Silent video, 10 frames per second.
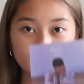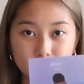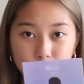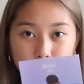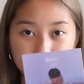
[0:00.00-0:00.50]
because
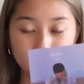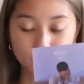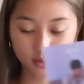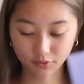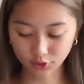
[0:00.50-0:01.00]
this one was
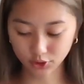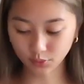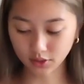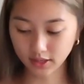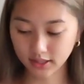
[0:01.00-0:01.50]
also in the first
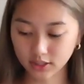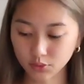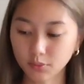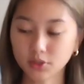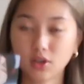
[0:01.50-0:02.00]
one, and this
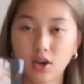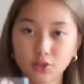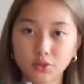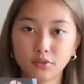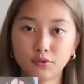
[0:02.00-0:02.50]
one was
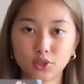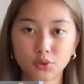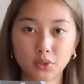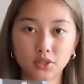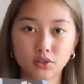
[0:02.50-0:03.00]
also in the
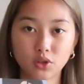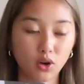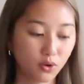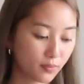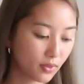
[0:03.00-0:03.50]
first one.
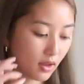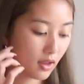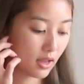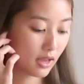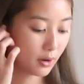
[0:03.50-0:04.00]
So
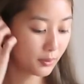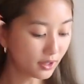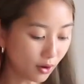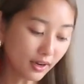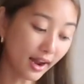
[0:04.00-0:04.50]
we
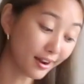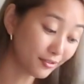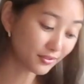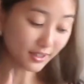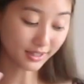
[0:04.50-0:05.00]
don't
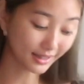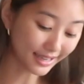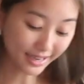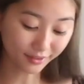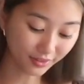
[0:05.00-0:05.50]
have a
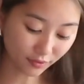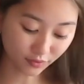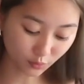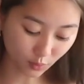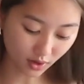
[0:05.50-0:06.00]
lot of
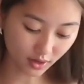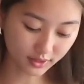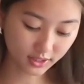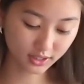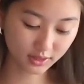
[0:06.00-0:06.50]
different
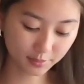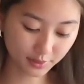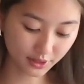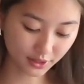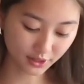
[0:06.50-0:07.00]
ones,
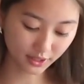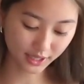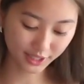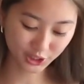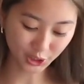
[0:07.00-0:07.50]
but
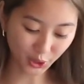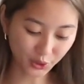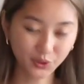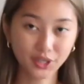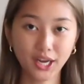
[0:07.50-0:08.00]
it's
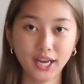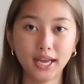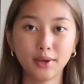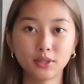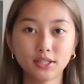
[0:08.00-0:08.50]

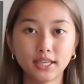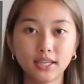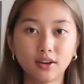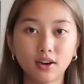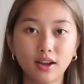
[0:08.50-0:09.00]
okay. We'll
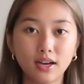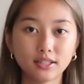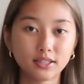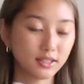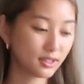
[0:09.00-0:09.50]
take our
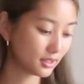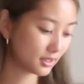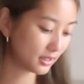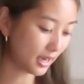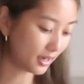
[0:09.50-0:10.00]

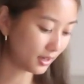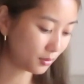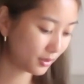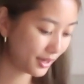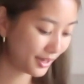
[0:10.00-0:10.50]
losses
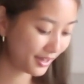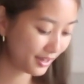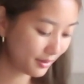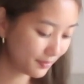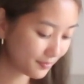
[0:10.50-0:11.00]
anyway.